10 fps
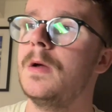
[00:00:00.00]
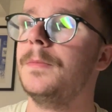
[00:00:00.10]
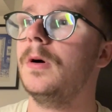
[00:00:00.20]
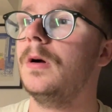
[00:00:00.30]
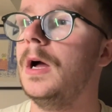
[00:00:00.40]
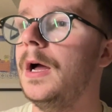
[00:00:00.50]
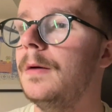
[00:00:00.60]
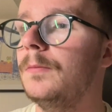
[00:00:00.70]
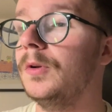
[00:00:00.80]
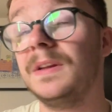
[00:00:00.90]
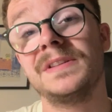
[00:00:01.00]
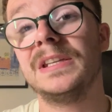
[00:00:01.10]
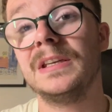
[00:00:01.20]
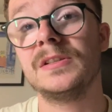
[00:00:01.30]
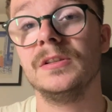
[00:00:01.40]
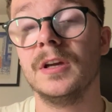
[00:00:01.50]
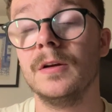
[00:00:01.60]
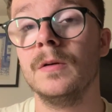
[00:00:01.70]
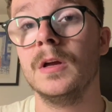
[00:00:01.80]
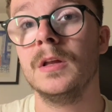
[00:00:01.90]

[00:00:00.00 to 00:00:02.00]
But what they've said is, you know,